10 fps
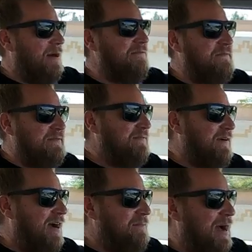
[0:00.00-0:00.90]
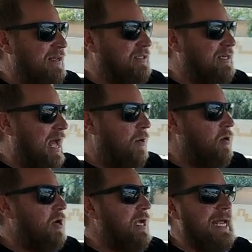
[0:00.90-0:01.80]
above 55 miles an
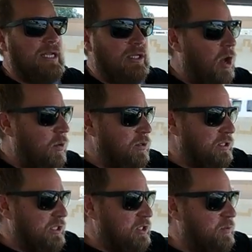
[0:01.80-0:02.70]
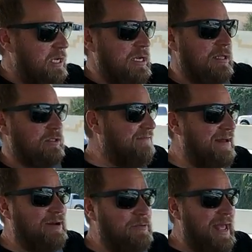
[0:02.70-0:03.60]
hour it lowers its speed in
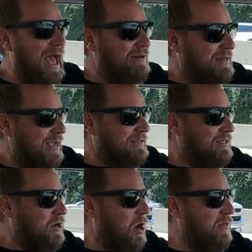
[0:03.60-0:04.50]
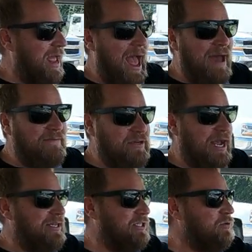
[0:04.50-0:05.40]
fact when they advertised this car they
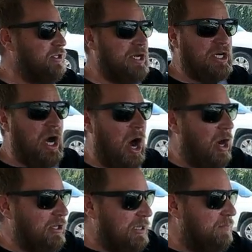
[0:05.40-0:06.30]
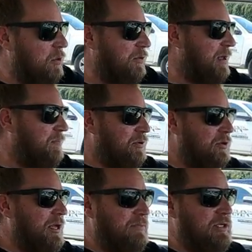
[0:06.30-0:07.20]
advertised using a car limbo where they
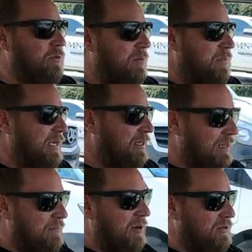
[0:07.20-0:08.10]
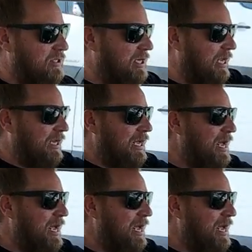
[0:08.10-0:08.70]
pulled up to a big limbo stick